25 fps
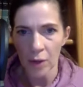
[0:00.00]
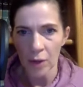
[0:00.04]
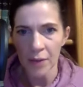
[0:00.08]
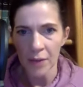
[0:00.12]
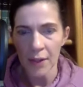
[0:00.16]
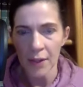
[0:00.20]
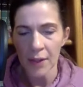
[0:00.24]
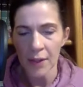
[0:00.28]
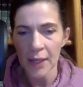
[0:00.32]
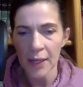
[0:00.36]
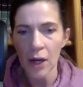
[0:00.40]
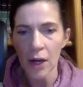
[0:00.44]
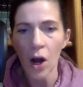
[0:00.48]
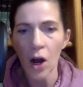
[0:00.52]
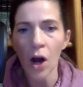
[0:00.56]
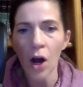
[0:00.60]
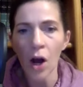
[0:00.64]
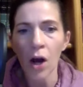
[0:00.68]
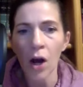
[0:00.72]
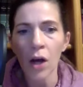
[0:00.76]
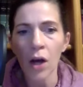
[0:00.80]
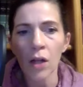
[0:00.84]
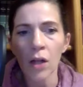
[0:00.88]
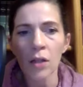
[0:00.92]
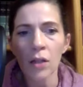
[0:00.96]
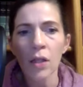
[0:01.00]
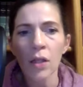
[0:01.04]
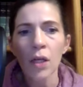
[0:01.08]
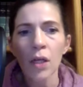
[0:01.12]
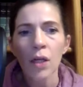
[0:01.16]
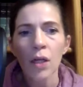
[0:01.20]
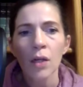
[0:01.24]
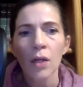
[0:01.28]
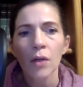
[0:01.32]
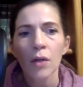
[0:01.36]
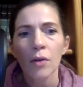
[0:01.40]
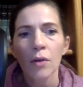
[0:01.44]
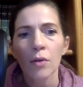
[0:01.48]
And then they all
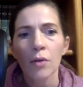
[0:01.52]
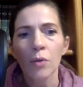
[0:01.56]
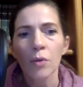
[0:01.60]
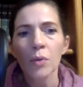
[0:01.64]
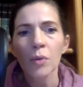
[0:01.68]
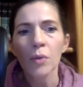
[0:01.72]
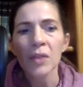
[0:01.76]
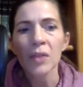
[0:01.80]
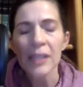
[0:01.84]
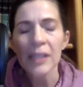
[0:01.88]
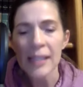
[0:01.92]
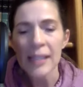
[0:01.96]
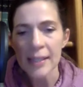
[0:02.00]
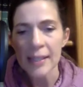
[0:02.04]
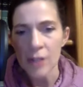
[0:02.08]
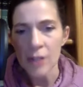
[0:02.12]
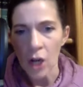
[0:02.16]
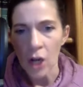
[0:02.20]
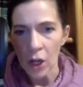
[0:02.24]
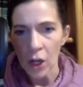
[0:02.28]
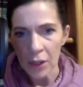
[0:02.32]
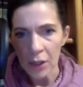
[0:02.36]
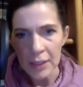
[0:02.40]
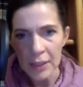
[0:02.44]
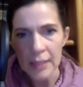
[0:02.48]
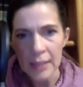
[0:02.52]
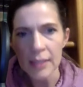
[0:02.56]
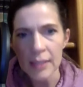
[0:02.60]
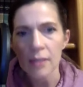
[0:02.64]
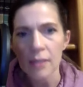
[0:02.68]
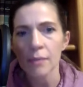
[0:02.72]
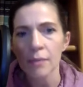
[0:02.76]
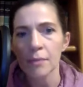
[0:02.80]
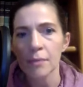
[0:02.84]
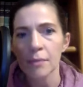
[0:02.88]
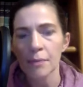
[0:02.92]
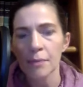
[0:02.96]
release all these